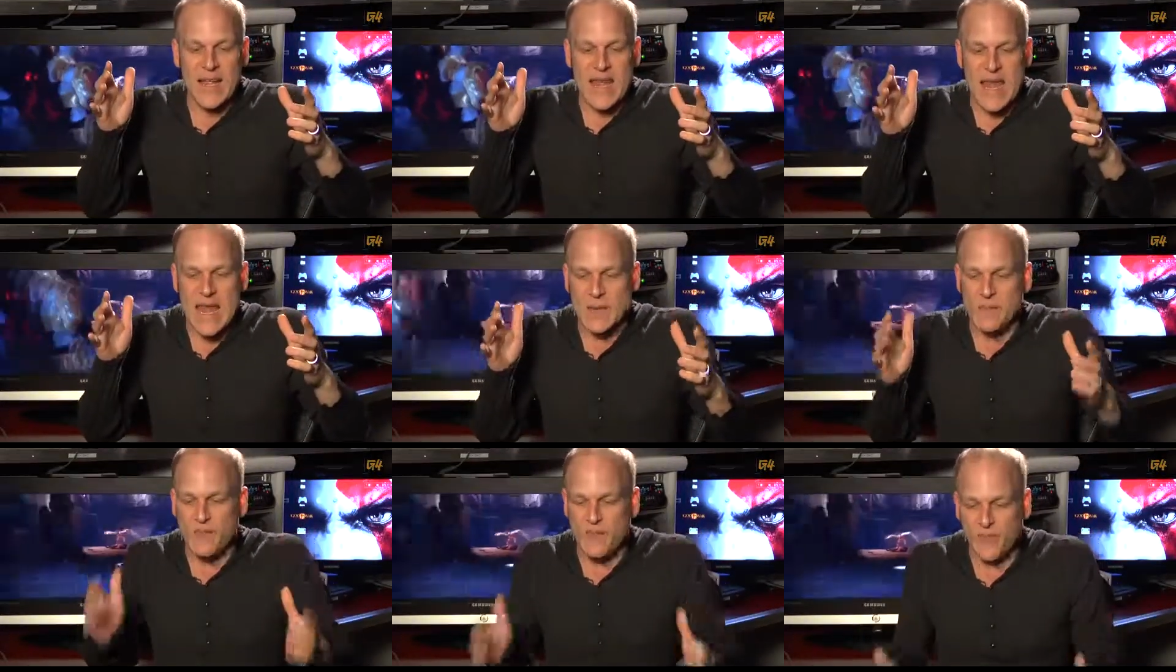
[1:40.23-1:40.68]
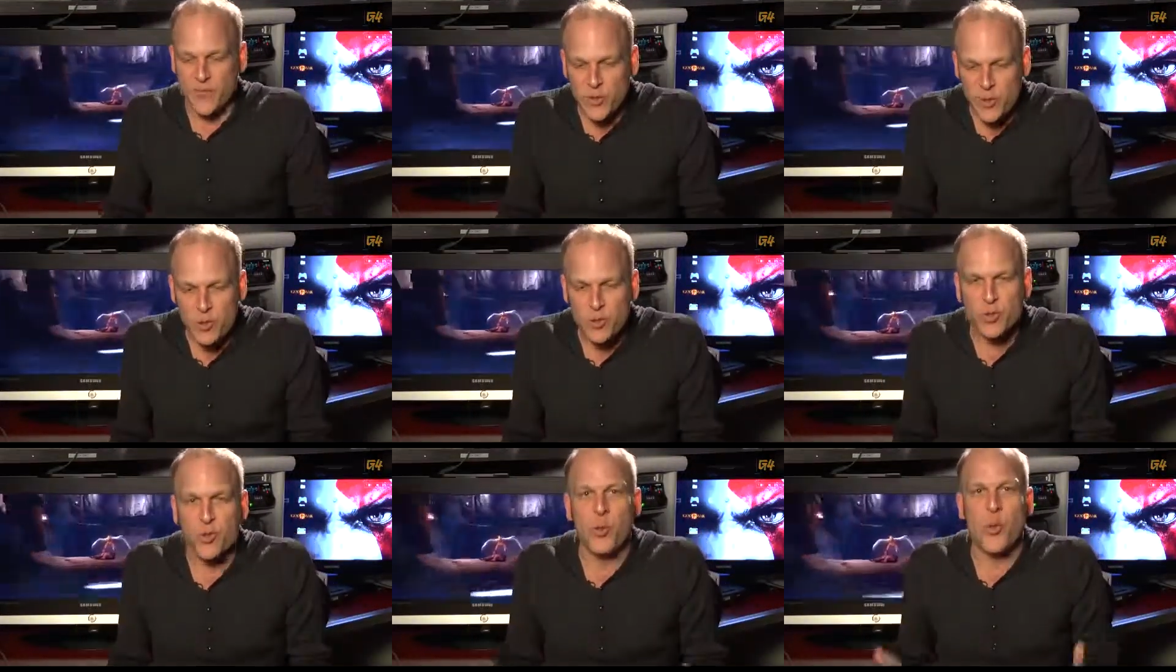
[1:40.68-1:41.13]
it
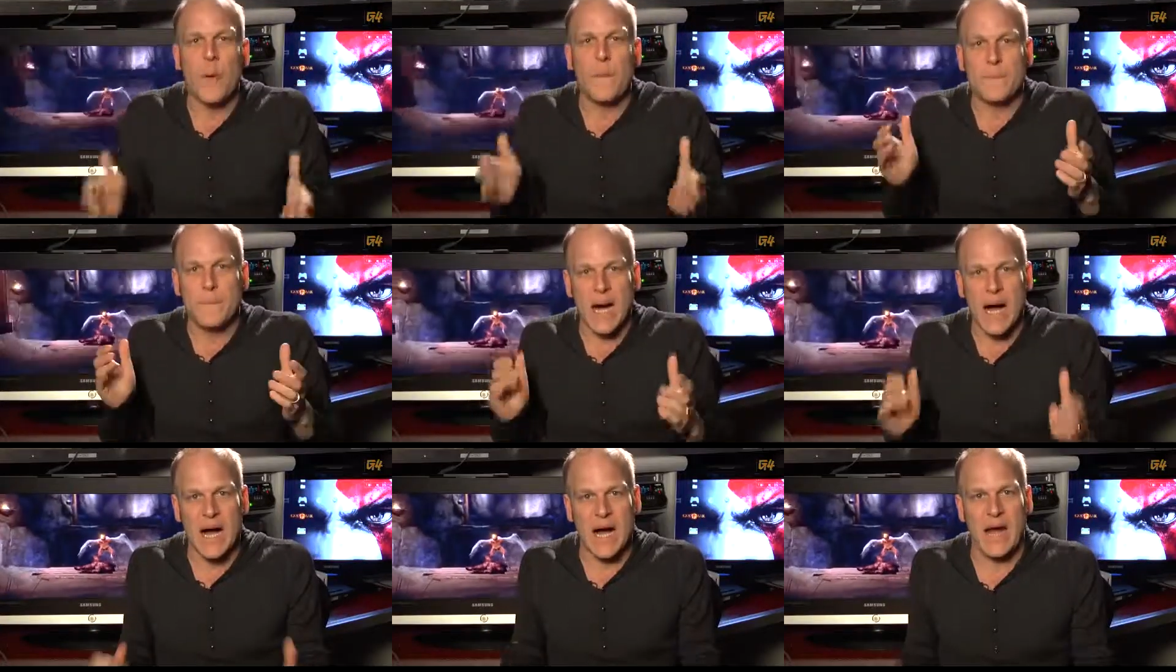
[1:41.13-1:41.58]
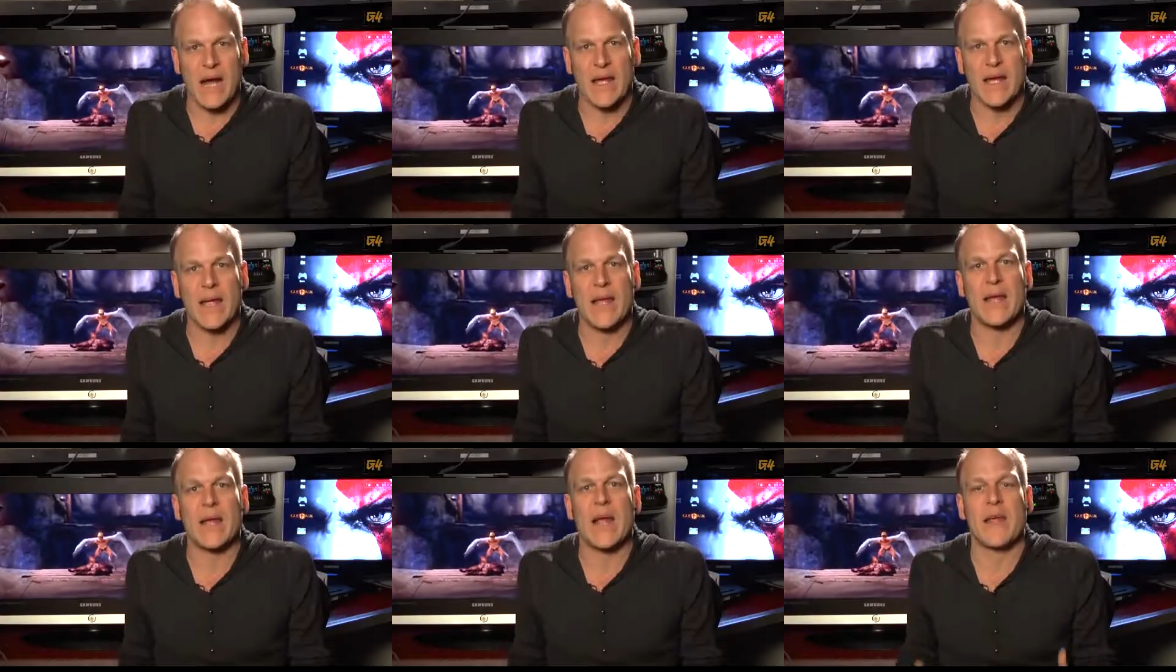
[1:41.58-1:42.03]
flew
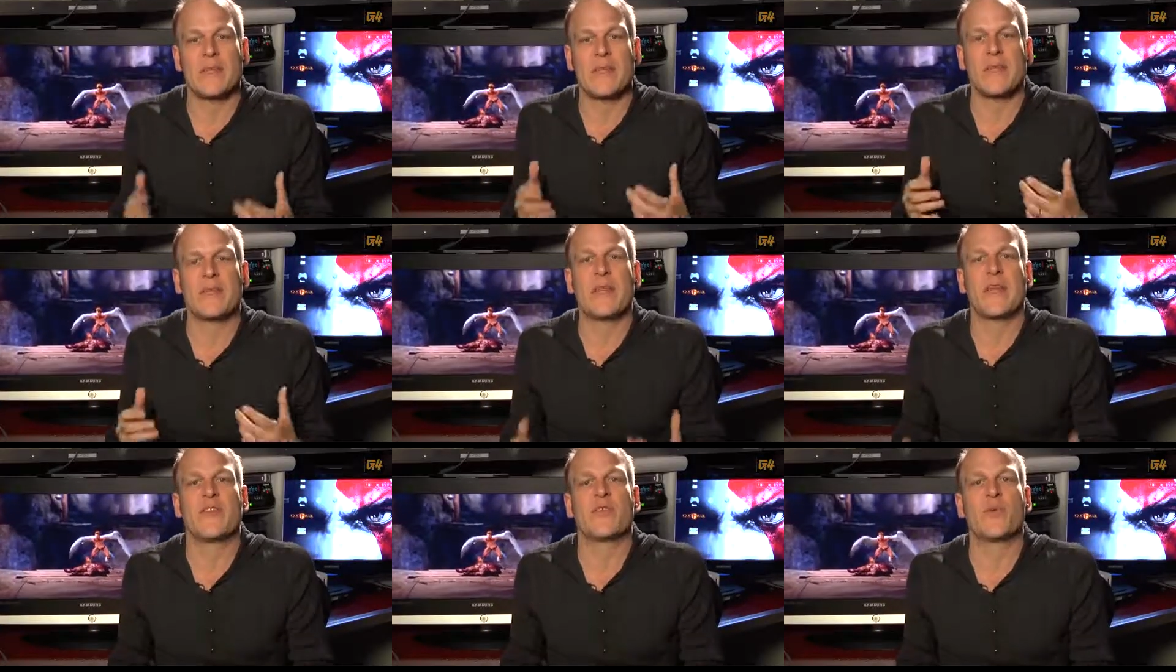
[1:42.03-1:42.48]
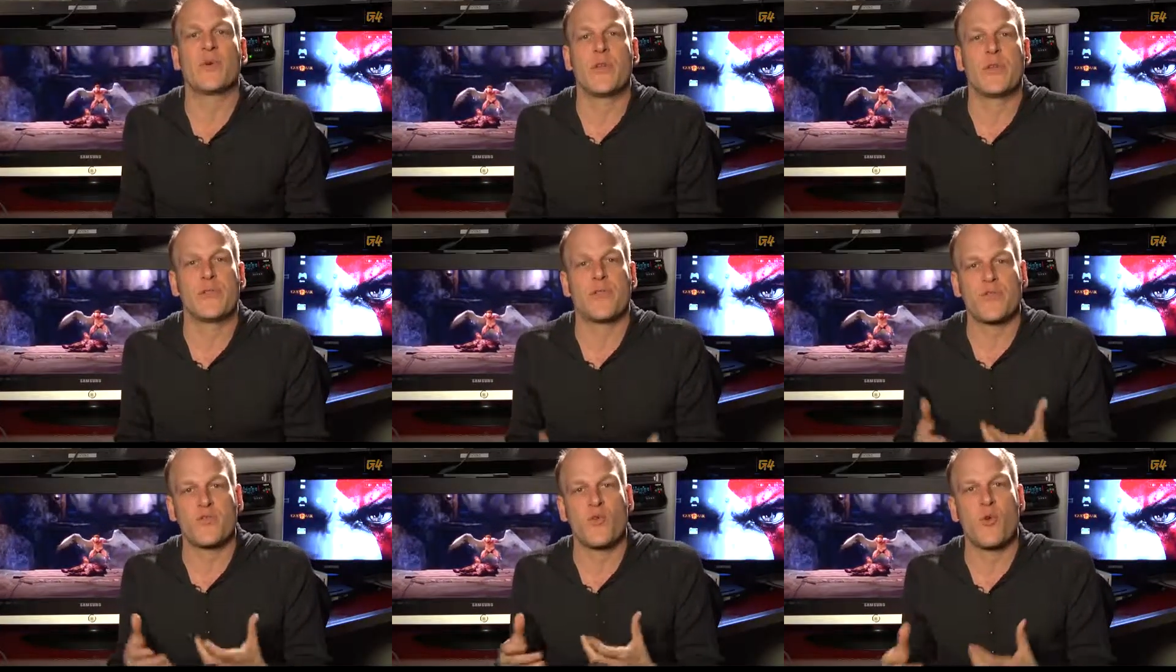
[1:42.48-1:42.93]
by, and I think that is one
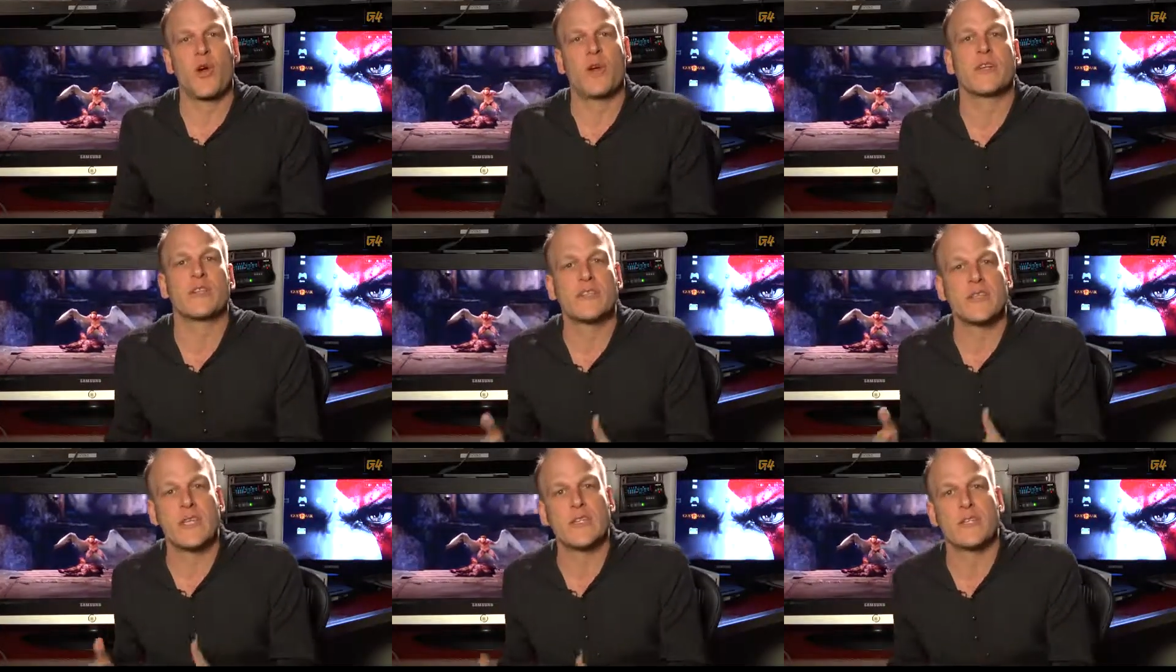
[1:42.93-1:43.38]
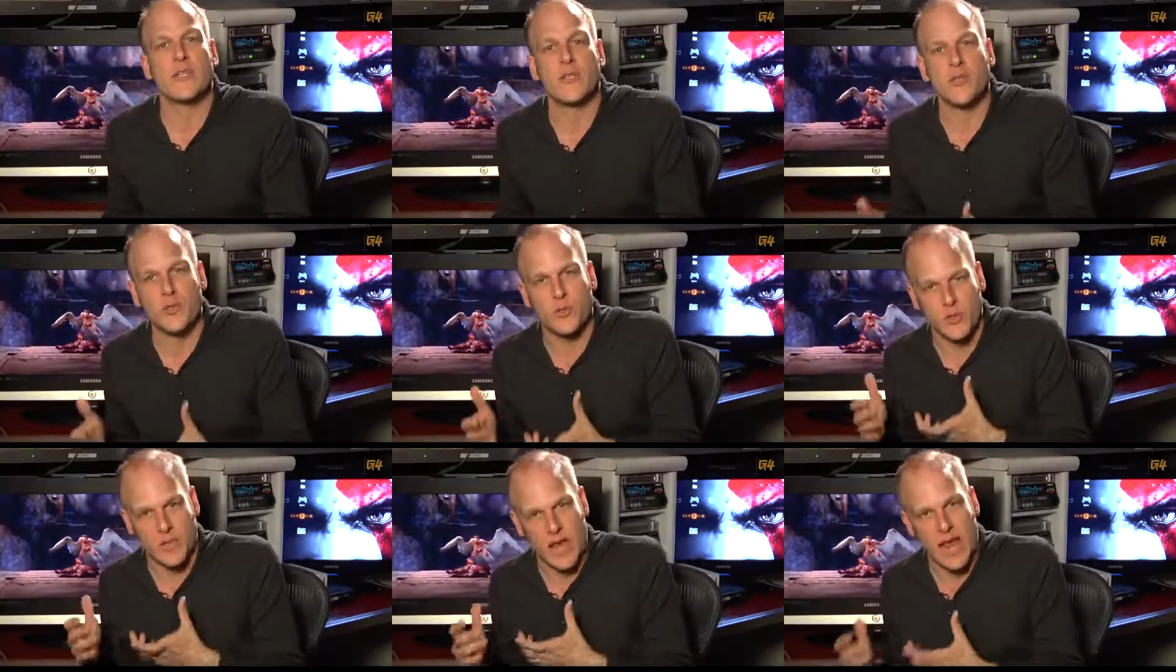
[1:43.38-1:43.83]
of the strongest things that
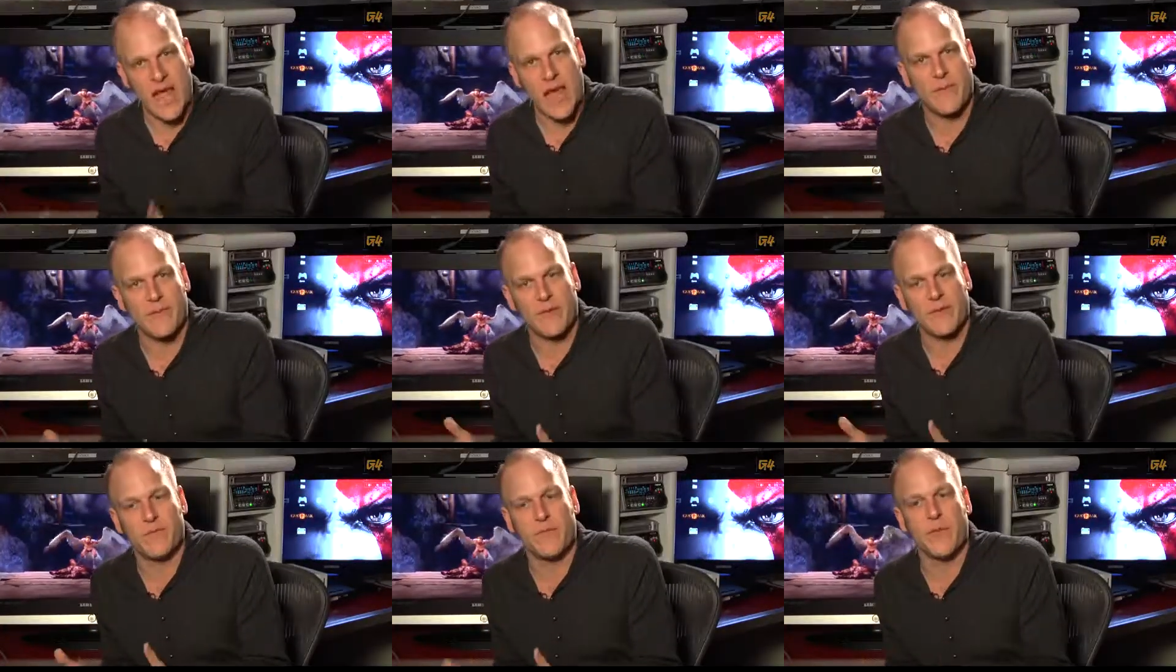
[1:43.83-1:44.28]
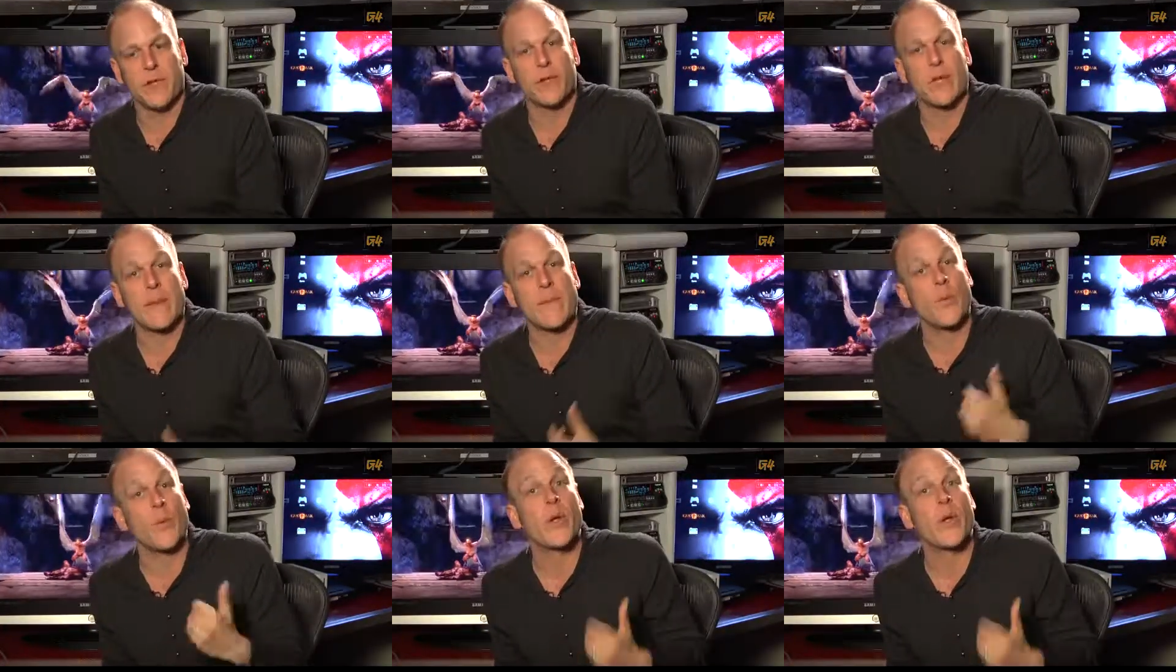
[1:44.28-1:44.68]
you can have in a video game.